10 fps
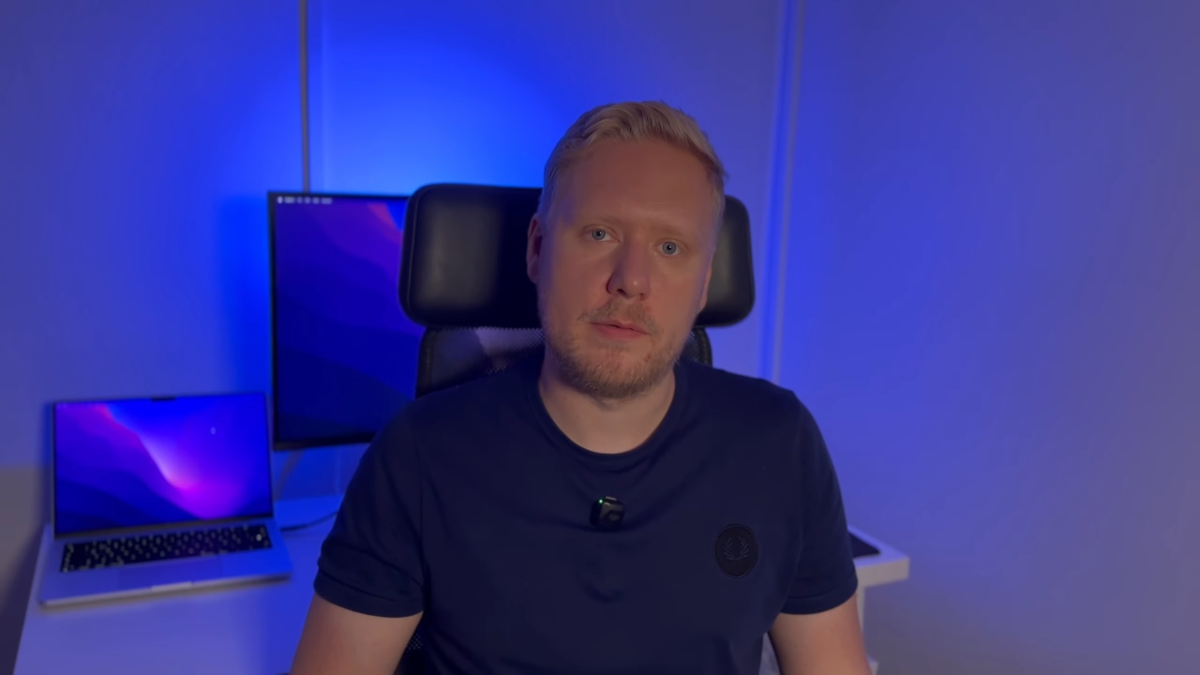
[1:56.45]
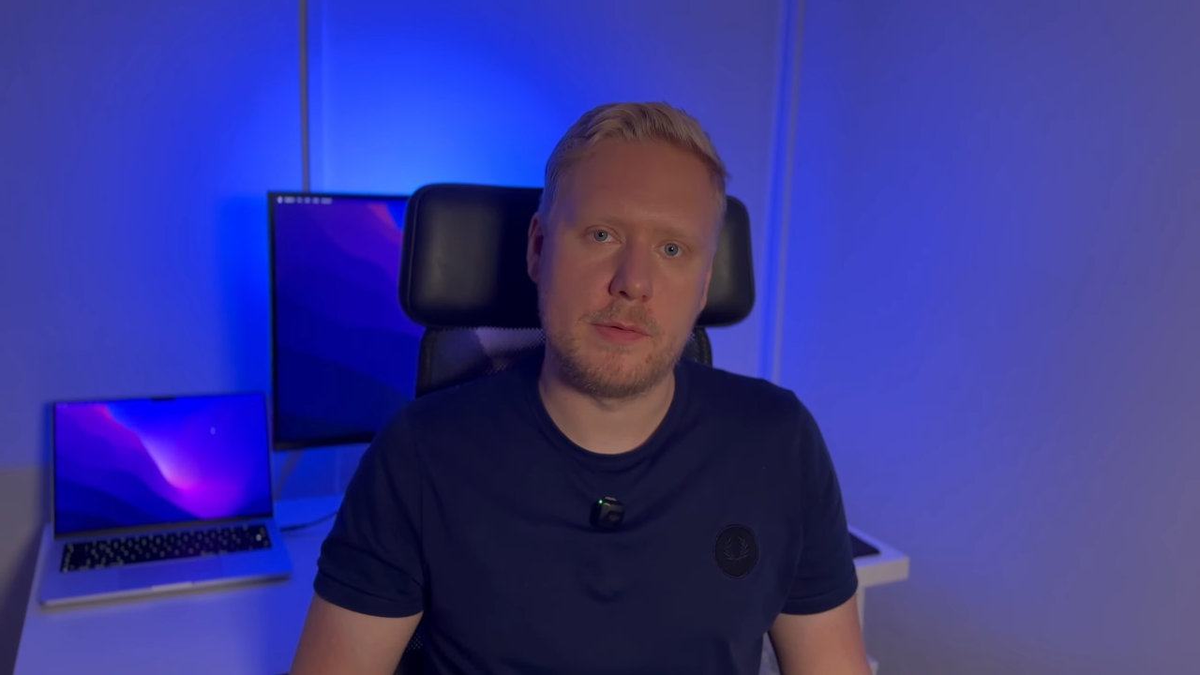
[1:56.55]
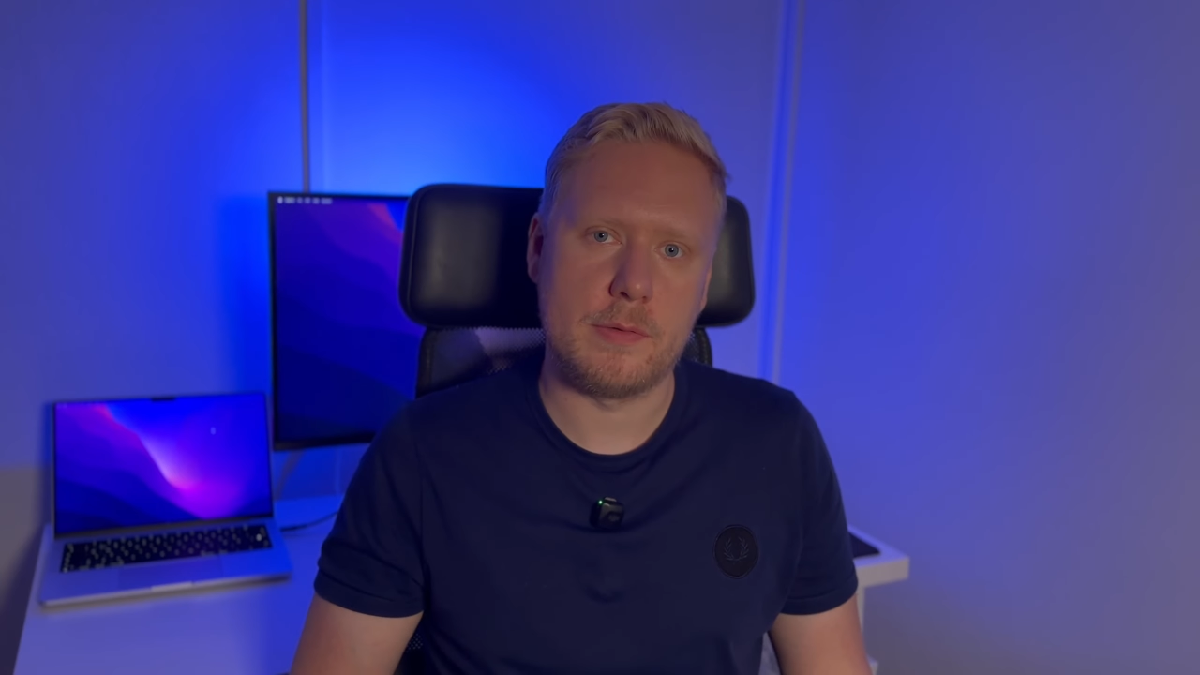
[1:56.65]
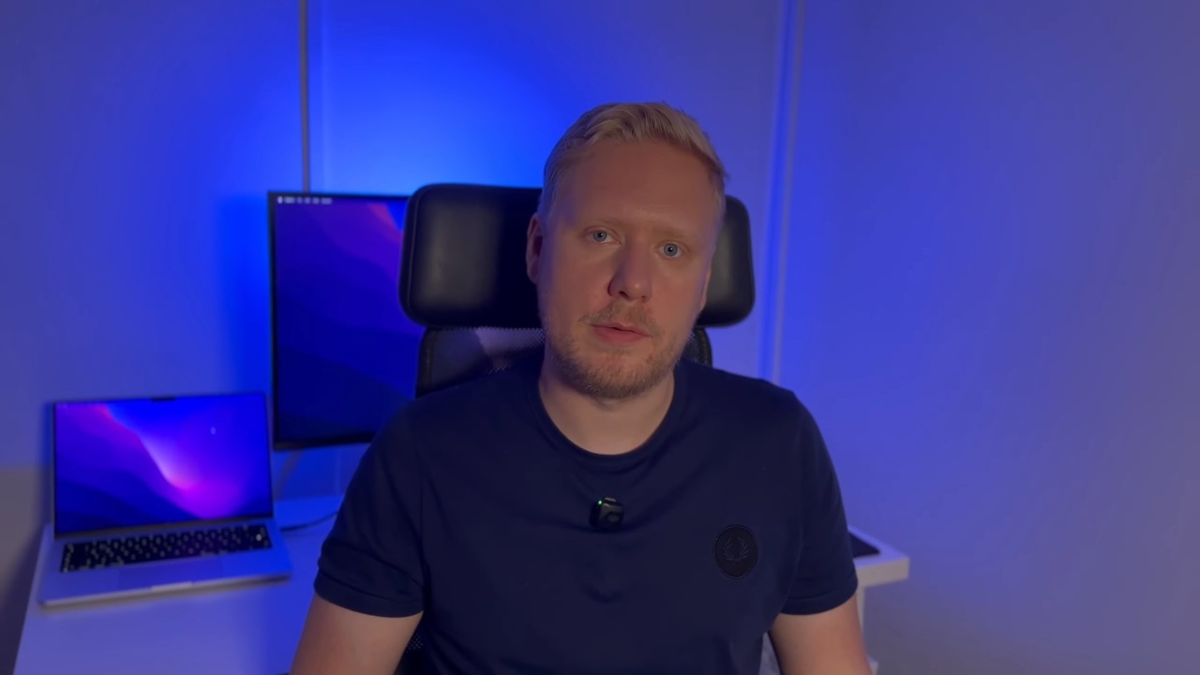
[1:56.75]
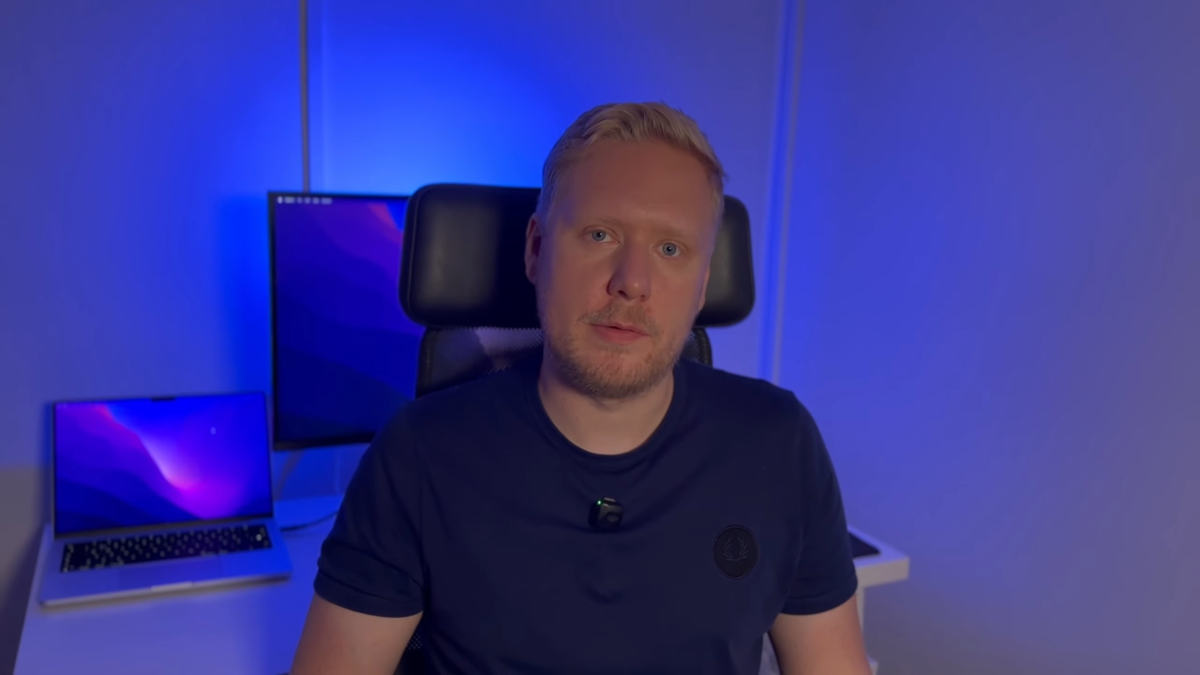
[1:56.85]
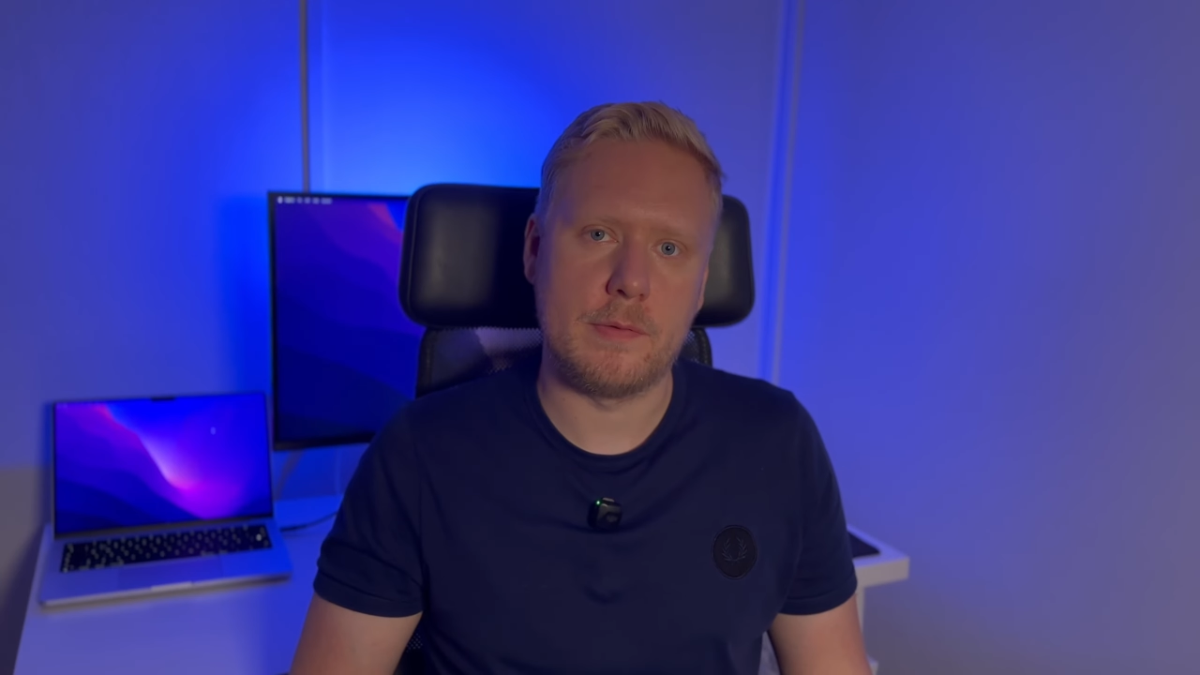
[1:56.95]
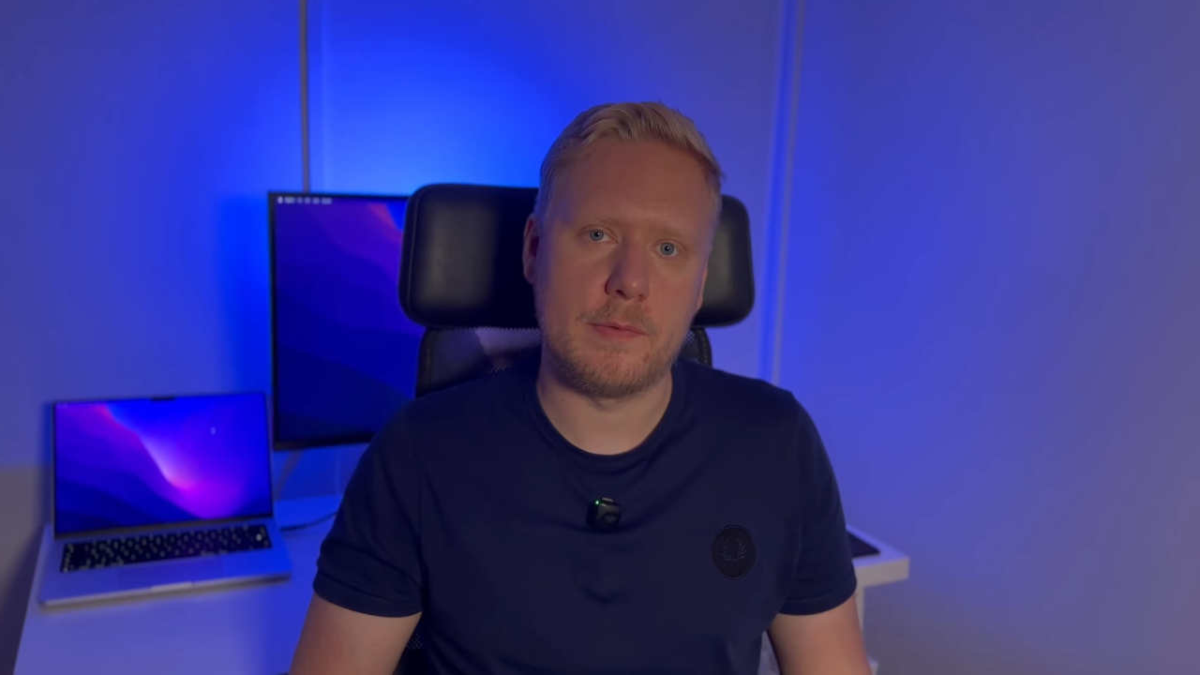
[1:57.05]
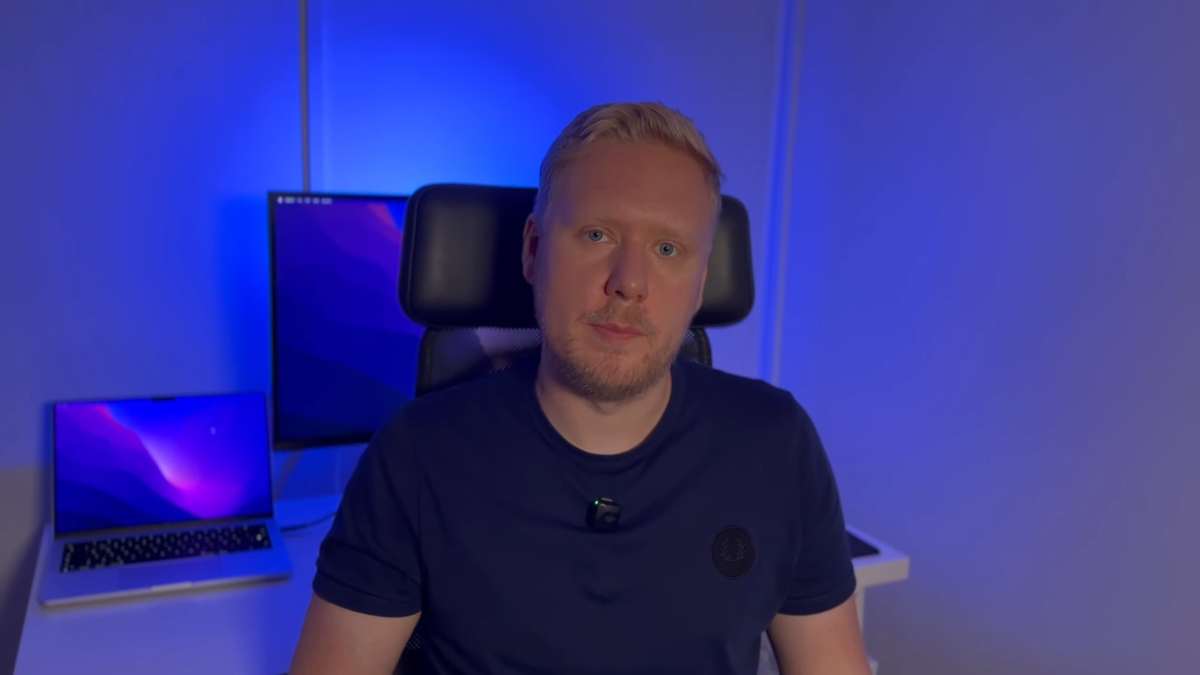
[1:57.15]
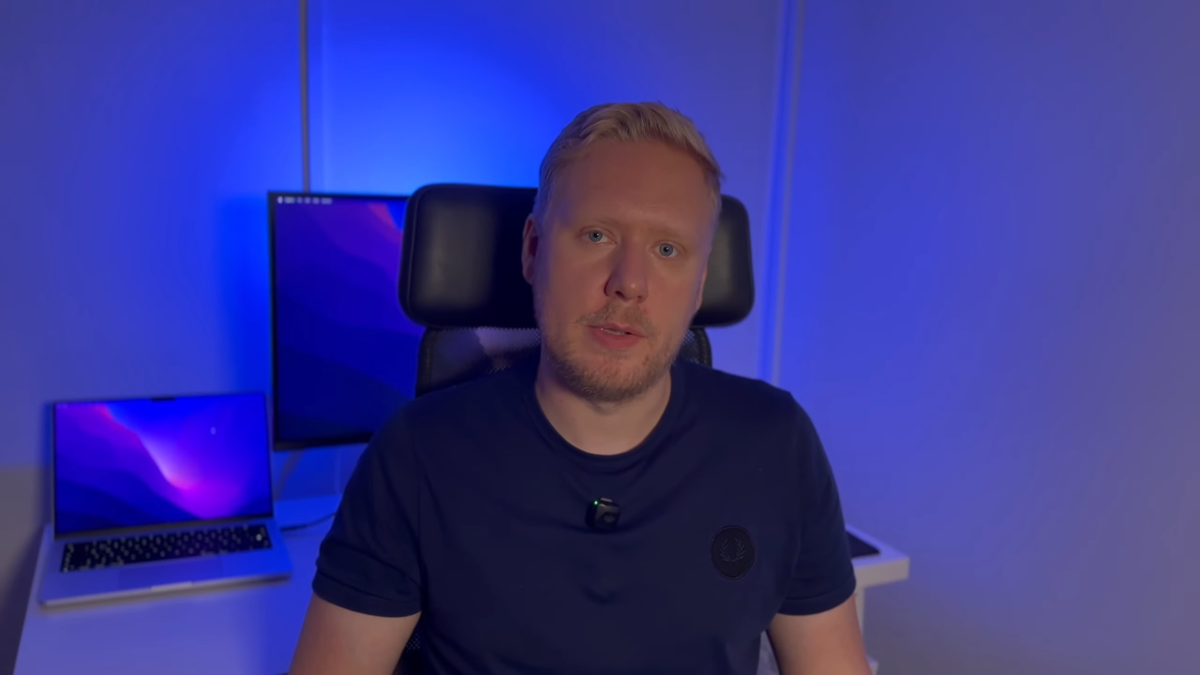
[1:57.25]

you shouldn't just